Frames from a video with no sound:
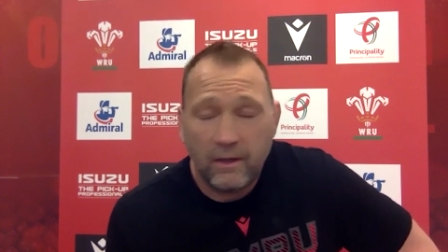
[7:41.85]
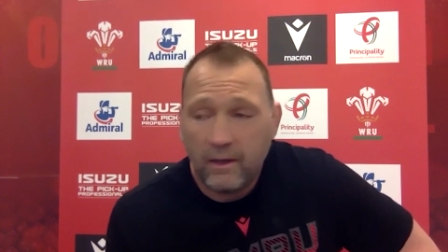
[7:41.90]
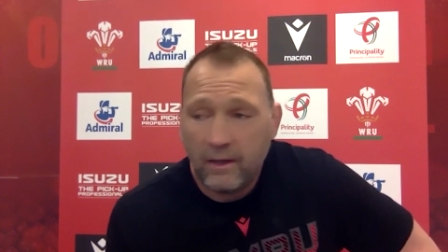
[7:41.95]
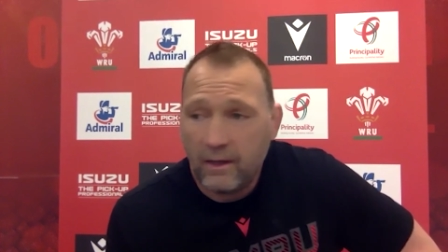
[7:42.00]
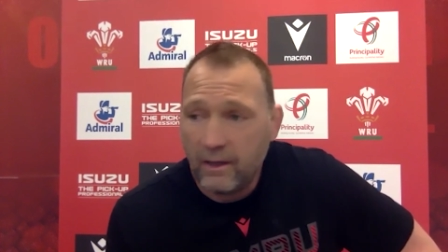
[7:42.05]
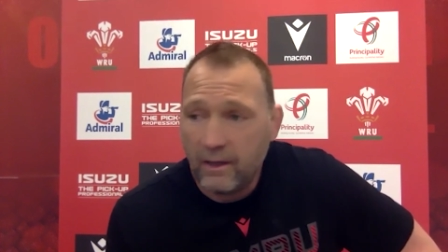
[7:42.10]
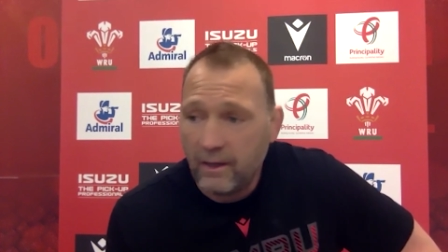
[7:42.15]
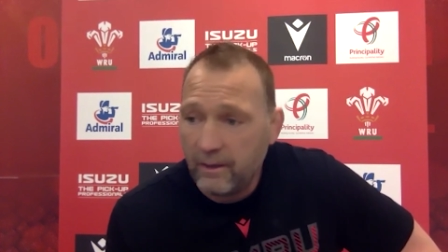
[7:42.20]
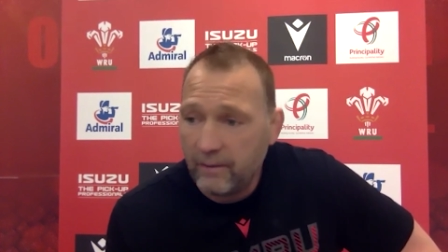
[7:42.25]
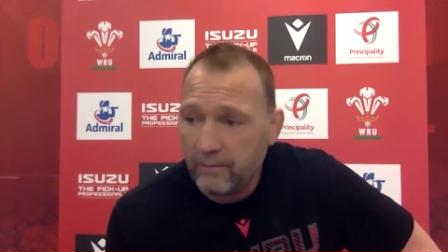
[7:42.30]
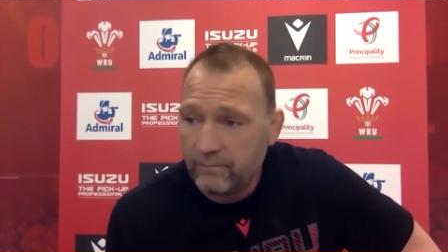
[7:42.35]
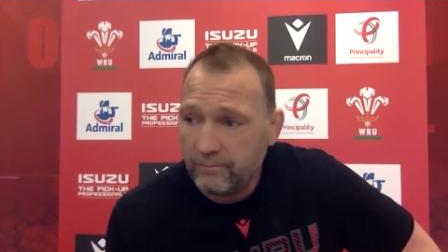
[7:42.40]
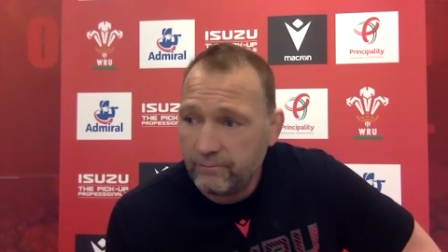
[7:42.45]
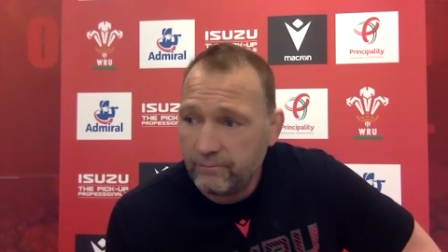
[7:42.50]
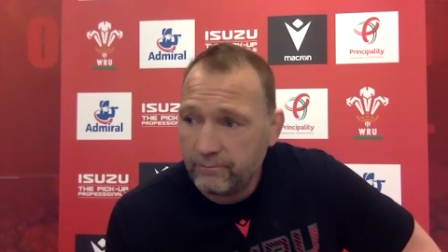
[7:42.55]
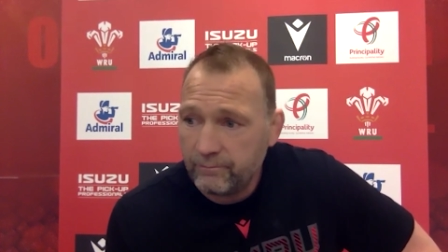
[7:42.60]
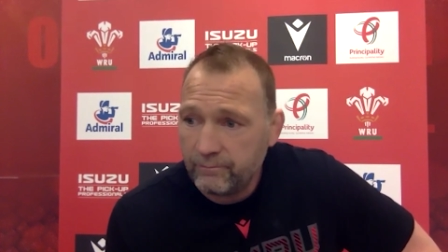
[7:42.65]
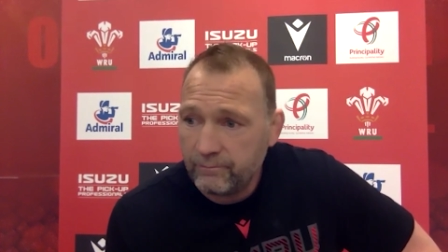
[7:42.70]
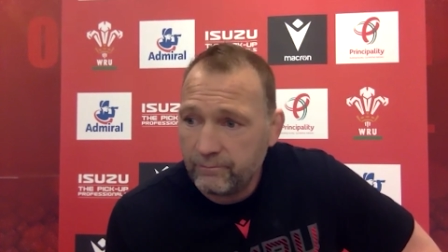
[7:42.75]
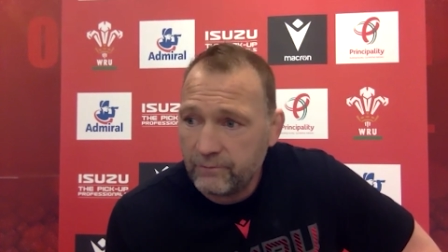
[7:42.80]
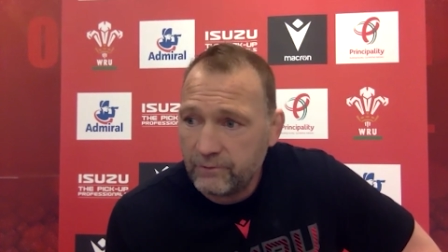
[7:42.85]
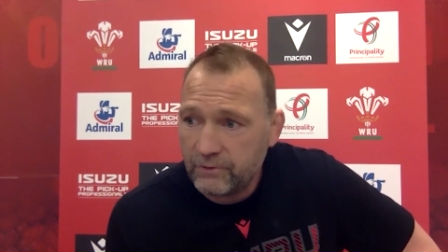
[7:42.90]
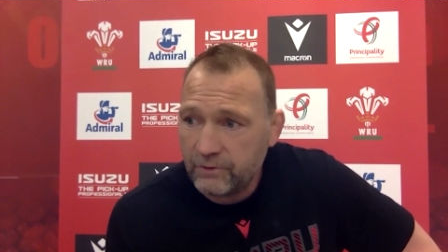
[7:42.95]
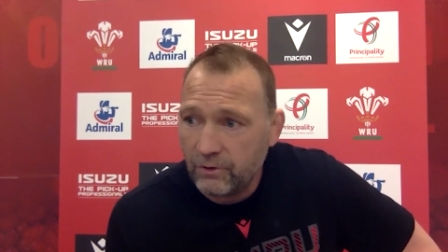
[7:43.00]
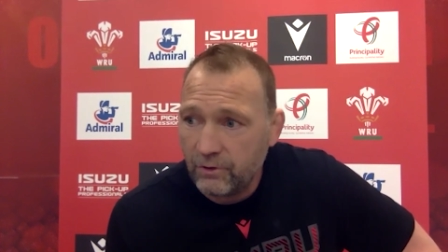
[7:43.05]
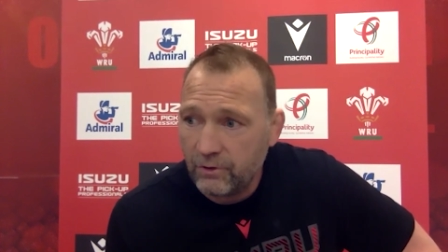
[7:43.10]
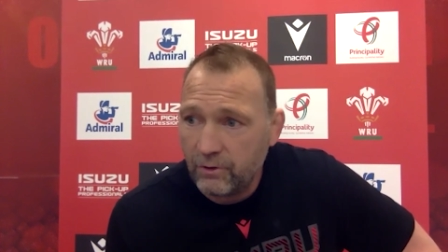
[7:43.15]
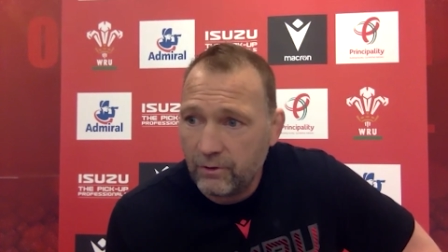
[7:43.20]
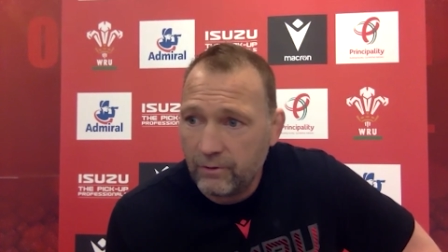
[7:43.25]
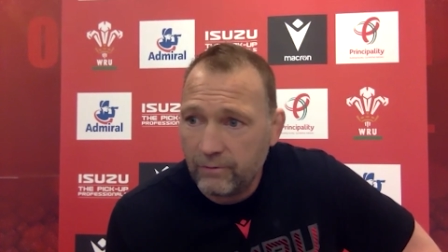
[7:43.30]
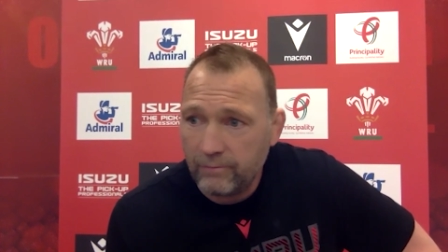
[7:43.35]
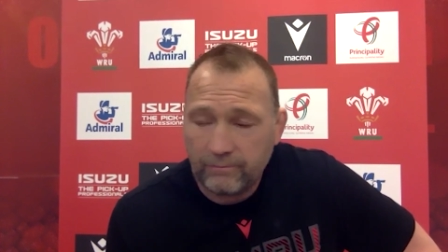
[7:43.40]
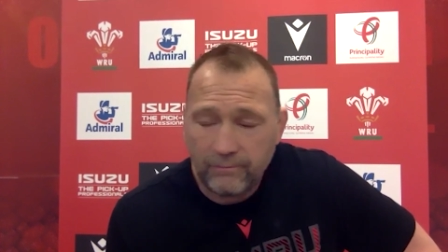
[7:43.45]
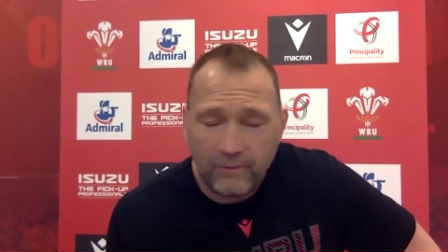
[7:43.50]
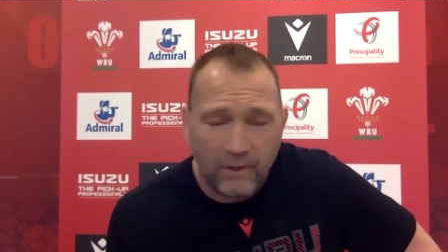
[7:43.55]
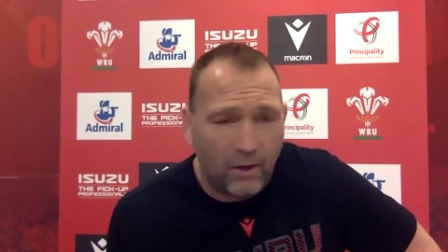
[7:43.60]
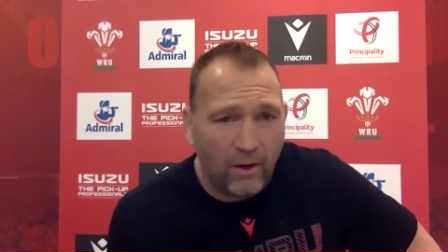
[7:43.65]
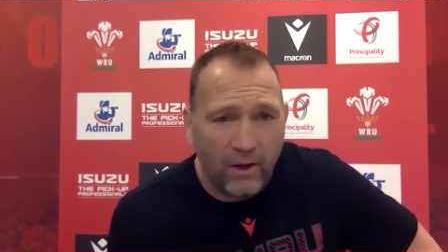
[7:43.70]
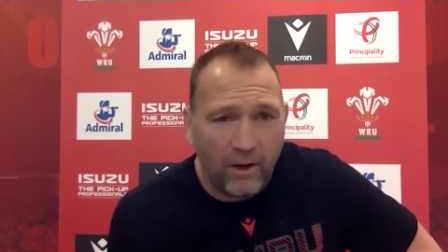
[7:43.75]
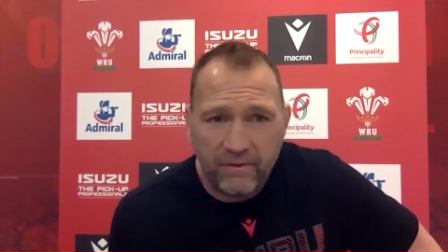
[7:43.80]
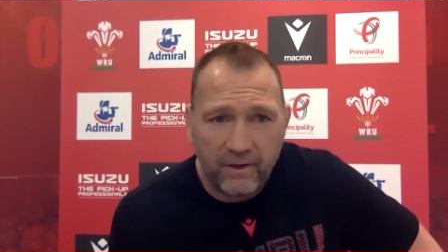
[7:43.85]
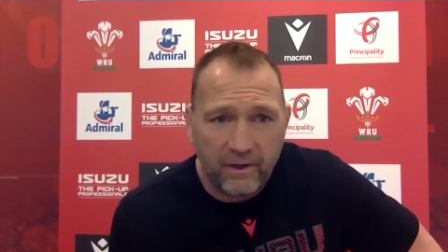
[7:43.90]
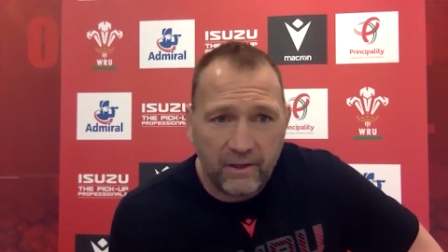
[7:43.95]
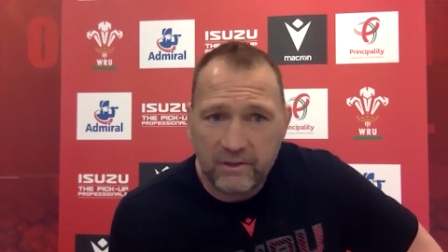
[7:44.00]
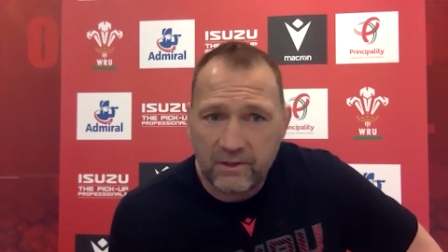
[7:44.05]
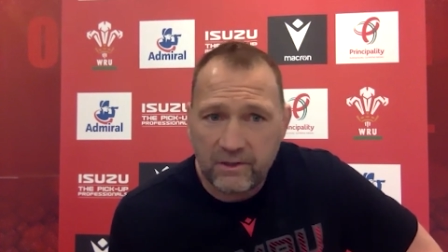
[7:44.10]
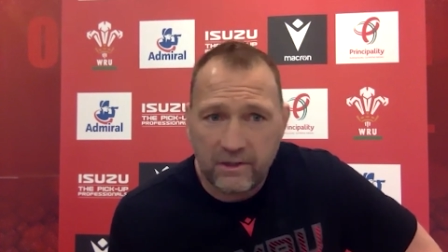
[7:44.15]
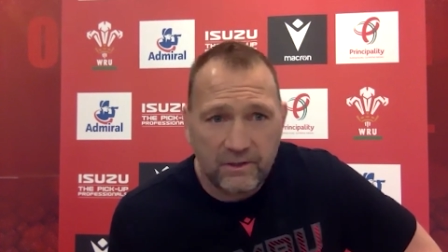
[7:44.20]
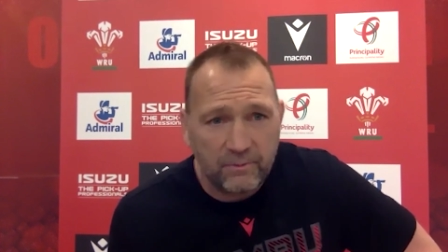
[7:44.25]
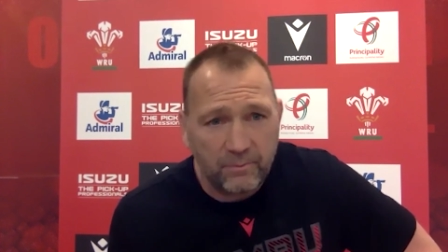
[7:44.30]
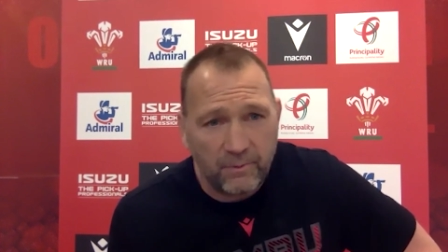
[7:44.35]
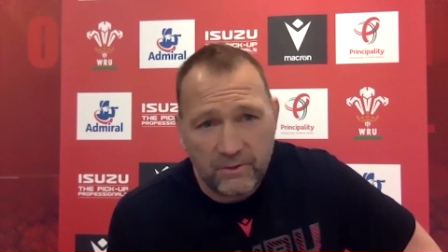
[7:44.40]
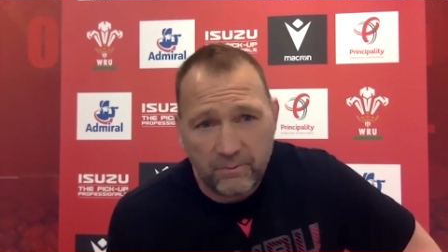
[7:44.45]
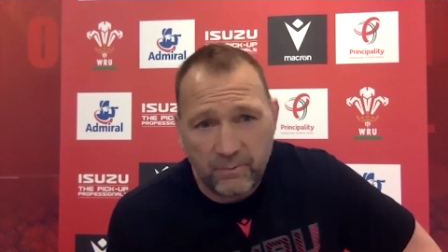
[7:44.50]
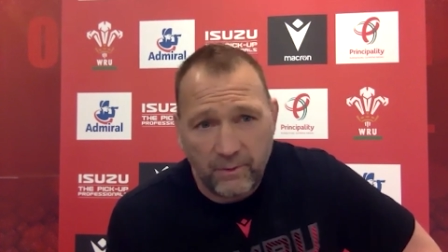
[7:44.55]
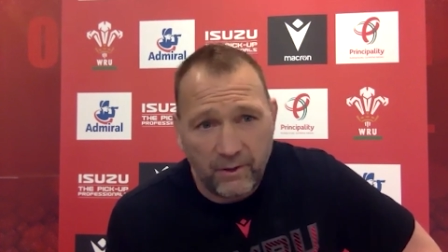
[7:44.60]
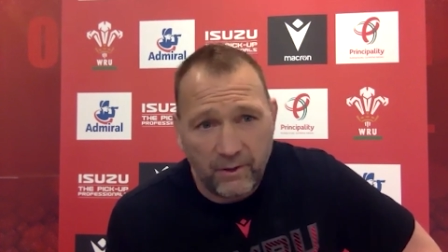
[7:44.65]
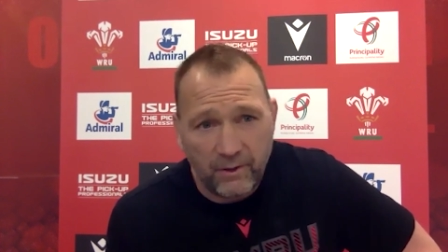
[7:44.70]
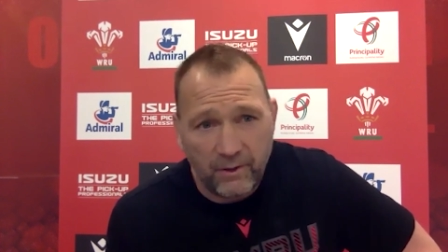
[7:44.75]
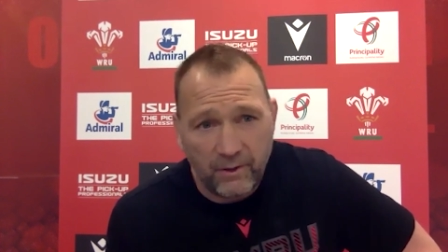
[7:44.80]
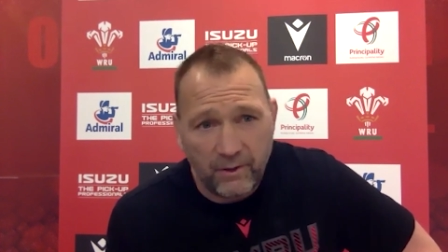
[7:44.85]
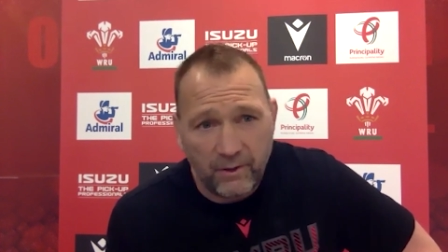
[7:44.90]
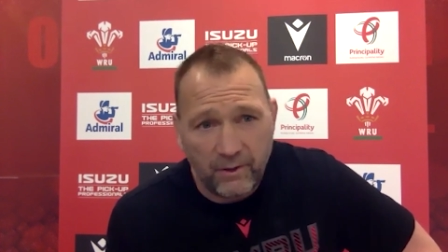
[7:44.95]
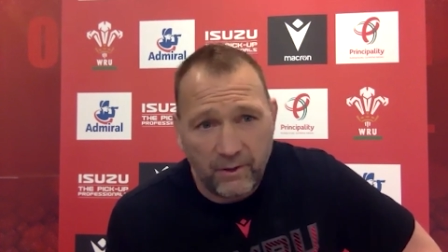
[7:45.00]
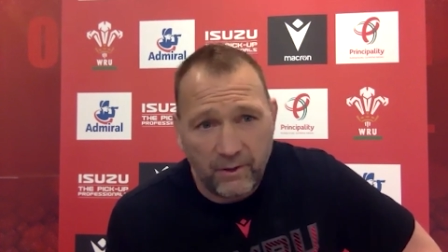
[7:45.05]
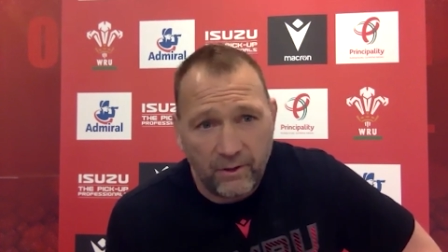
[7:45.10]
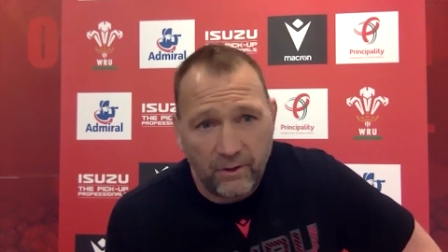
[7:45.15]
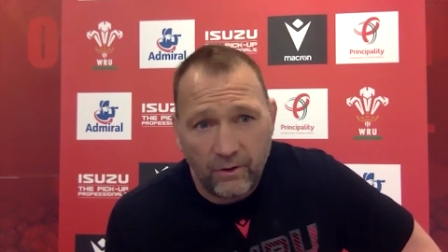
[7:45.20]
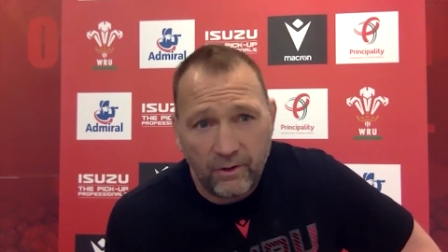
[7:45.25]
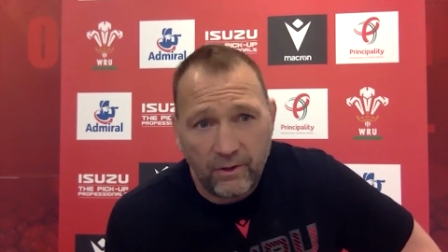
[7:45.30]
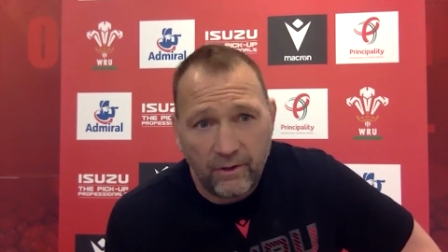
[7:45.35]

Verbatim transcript: Um, so no, I think it's, it's, it's been good.